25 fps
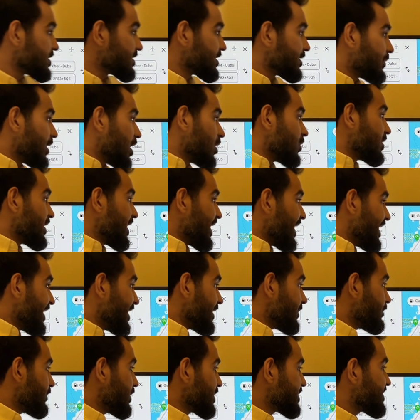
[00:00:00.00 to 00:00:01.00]
about
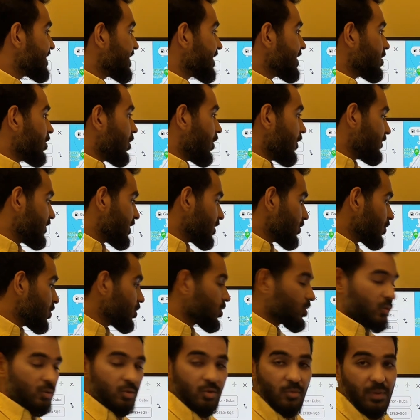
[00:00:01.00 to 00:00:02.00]
80% of the
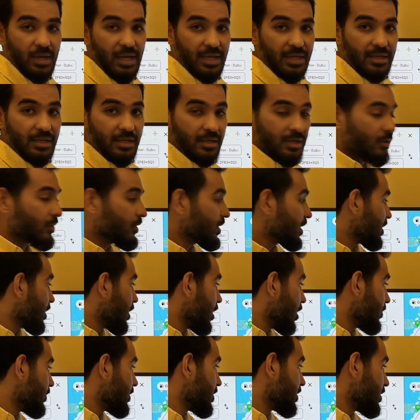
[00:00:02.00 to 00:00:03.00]
route to Dubai Creek
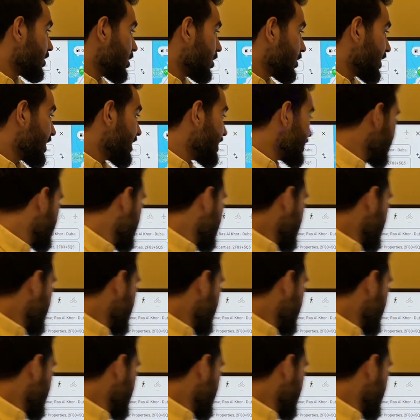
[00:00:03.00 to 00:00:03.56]
Harbour. All right.